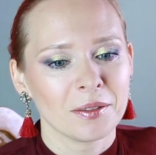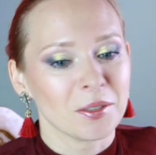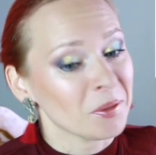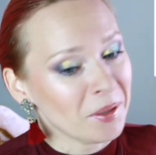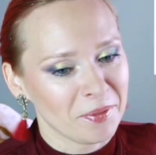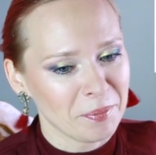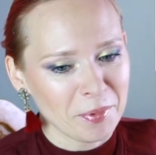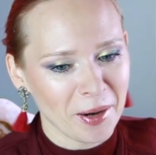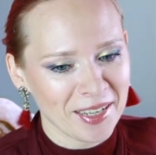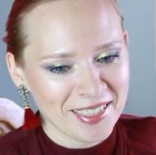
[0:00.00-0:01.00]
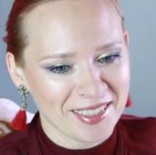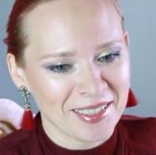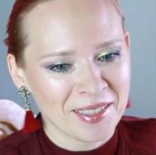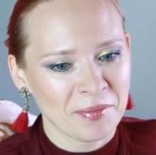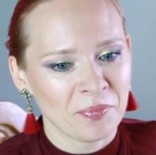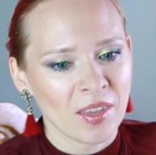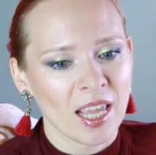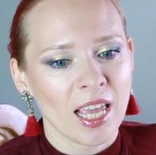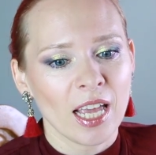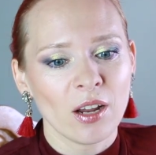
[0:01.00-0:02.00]
Don't love the prices.
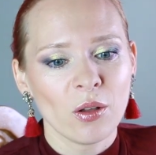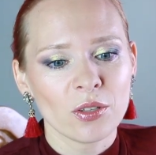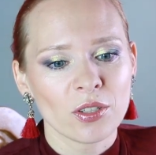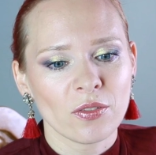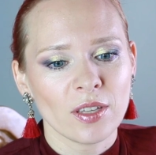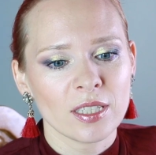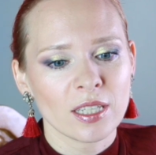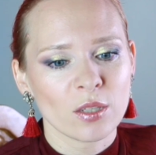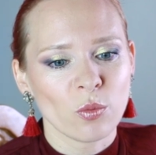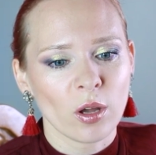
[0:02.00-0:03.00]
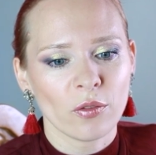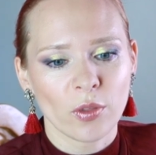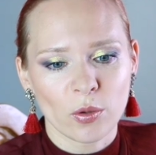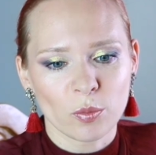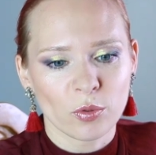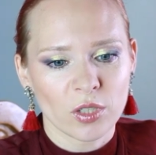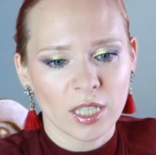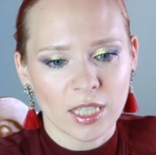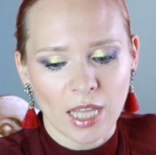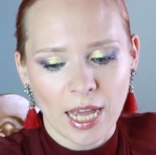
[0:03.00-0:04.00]
And also, this is one of those
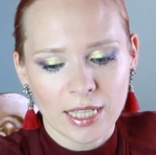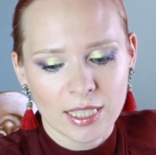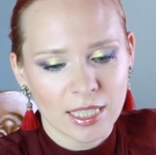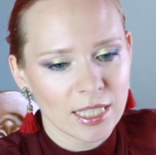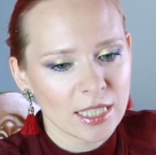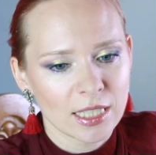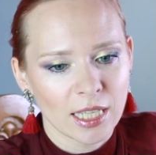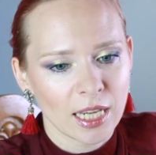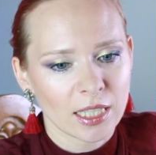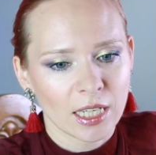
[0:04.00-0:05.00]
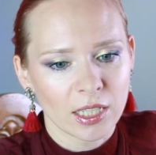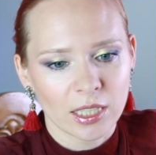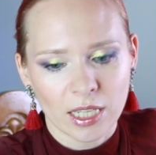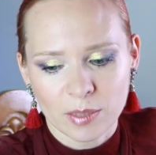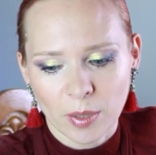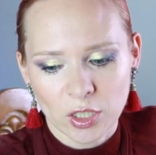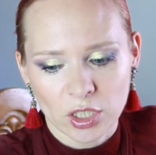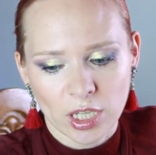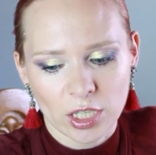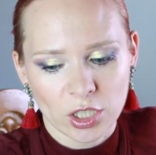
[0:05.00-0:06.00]
boutique lines that doesn't get nearly as much
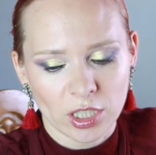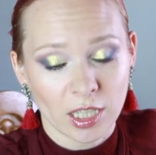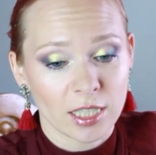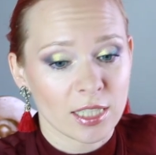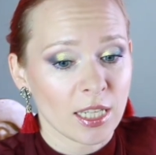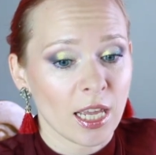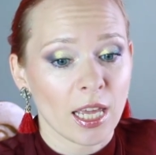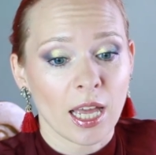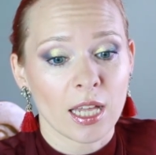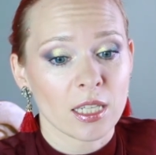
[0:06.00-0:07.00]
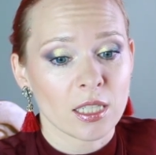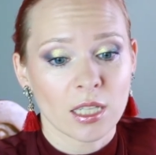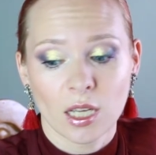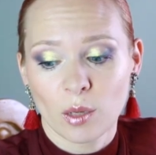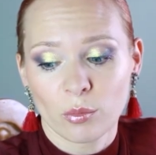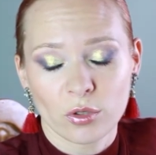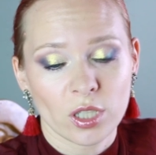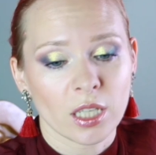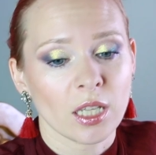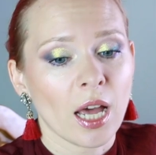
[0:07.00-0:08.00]
attention, let's say, as
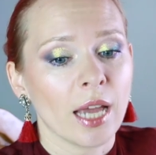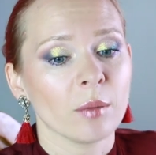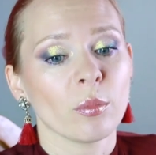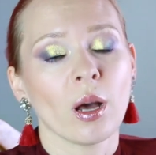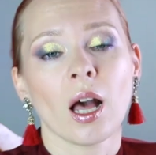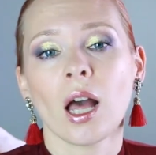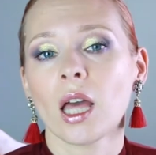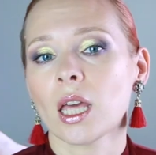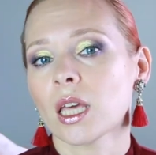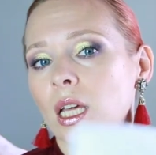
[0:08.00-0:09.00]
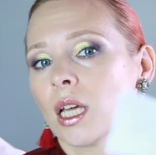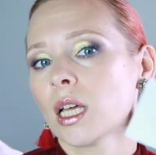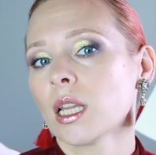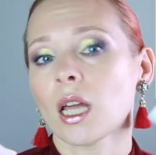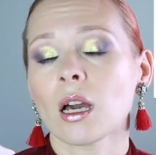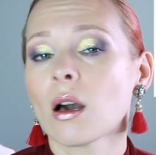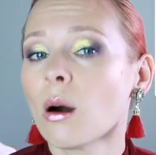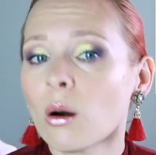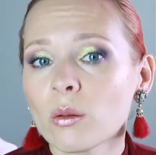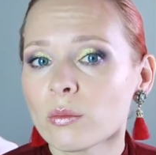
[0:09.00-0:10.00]
boutique line by
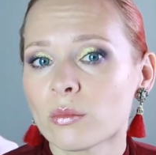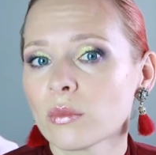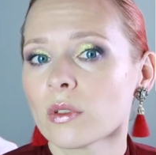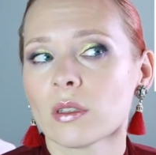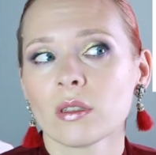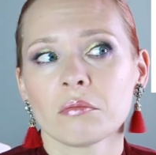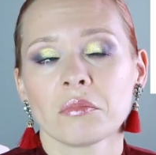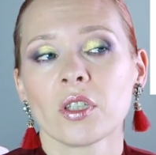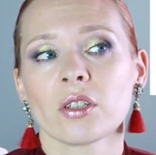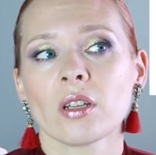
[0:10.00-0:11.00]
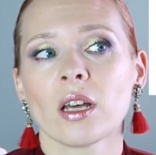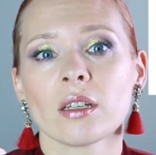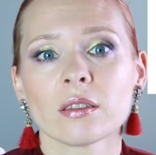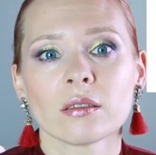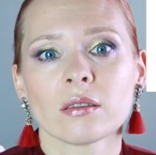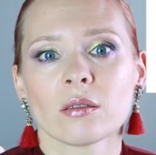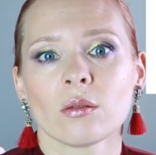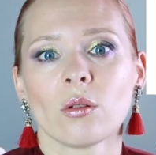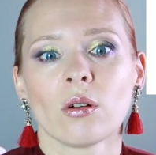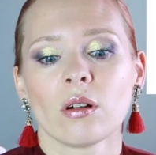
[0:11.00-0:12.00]
Lancôme, Guerlain
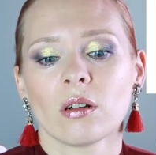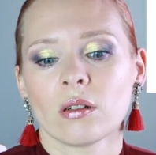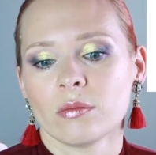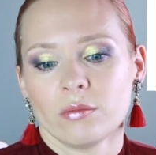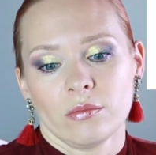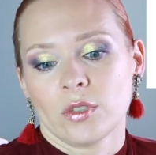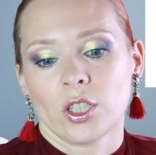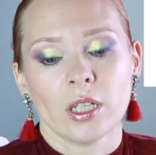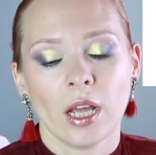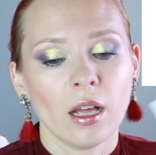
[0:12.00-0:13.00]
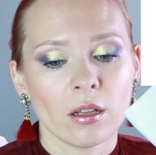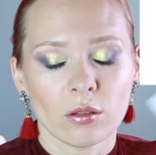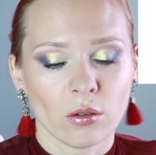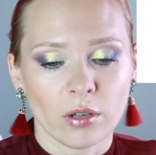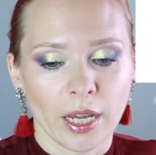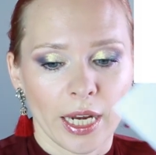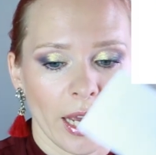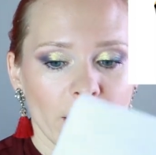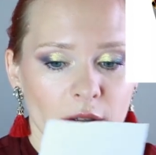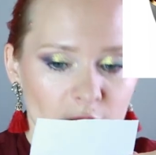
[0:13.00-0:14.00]
or Chanel or
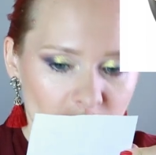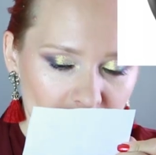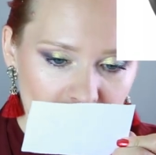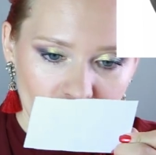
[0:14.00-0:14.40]
any others.